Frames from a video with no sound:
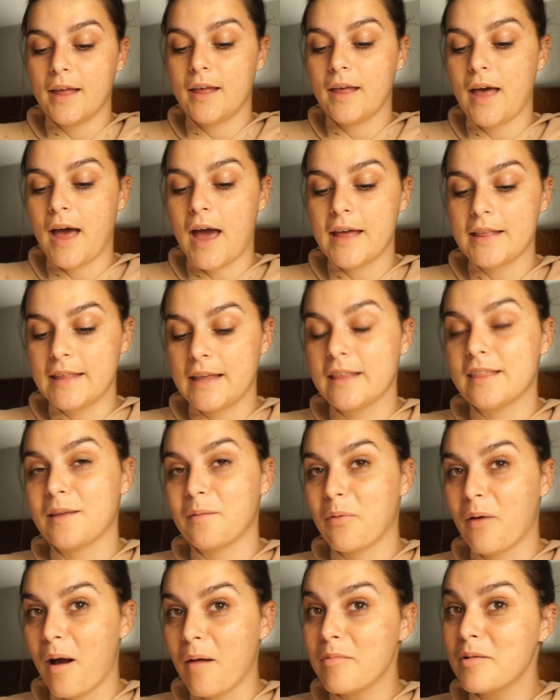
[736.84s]
I think the
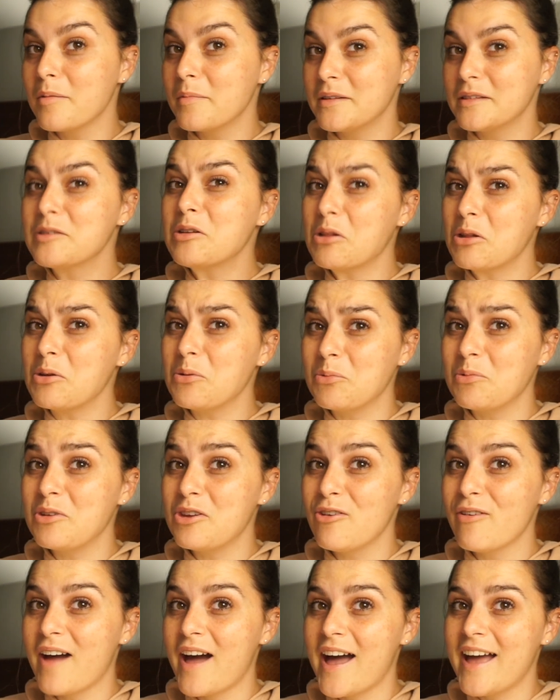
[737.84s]
problem is gluten,
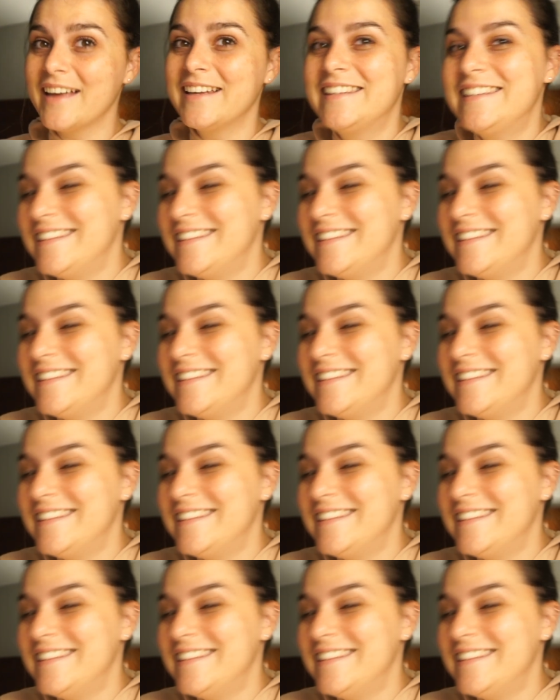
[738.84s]
you guys.